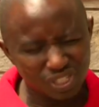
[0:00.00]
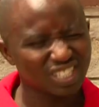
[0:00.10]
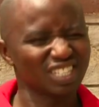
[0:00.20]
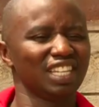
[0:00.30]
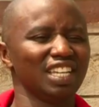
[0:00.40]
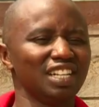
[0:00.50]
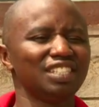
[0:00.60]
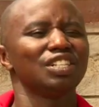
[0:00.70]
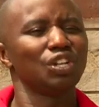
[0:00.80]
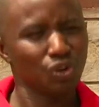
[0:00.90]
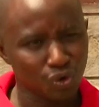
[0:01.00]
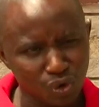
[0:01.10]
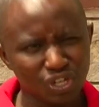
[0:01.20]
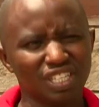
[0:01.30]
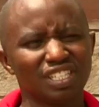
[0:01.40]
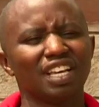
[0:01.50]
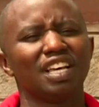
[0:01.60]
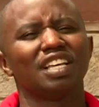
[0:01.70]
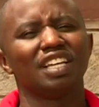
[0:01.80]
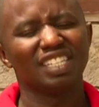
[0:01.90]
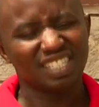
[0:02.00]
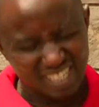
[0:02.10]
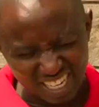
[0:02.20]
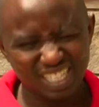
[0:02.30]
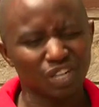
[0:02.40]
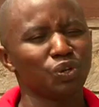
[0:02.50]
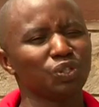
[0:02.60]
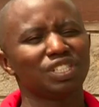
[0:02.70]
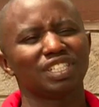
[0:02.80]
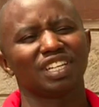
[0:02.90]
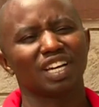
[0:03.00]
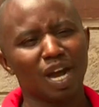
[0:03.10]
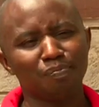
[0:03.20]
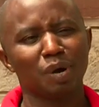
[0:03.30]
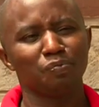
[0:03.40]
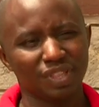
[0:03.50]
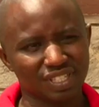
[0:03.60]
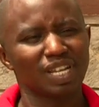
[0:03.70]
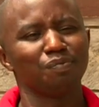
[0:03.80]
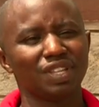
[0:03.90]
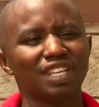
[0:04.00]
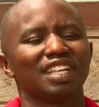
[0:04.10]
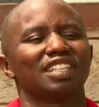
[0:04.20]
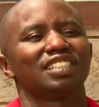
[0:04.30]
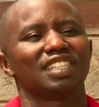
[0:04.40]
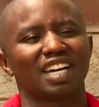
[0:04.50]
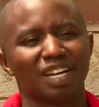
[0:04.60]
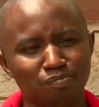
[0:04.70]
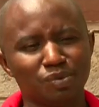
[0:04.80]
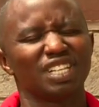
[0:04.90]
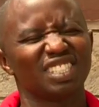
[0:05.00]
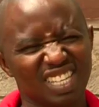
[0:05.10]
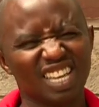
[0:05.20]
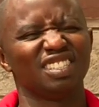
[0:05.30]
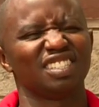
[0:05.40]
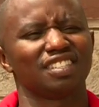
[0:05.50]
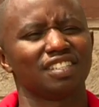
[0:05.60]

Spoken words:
skills, knowledge, research a lot, come up with something that can bring sense